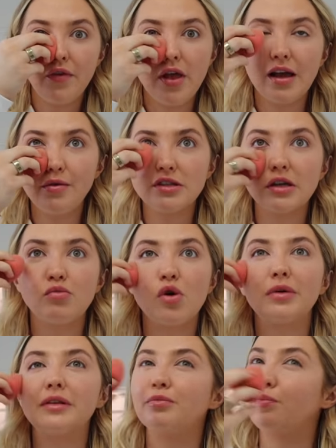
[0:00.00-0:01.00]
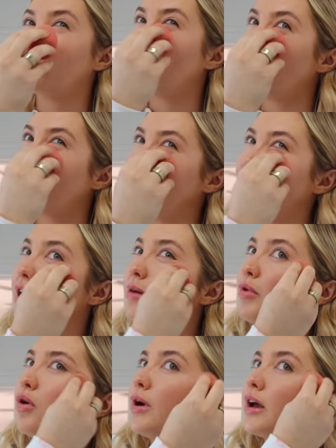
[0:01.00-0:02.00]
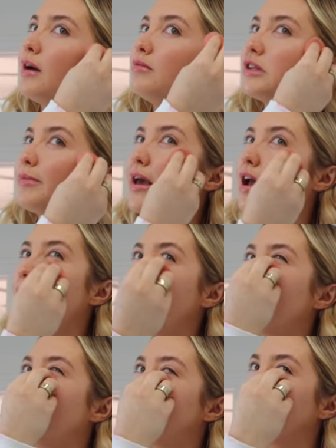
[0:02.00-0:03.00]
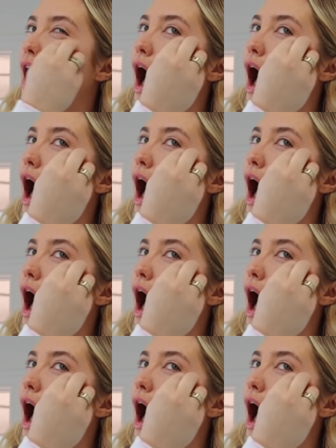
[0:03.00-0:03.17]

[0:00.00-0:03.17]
feel like I'm just like more, more relatable when it comes to makeup because like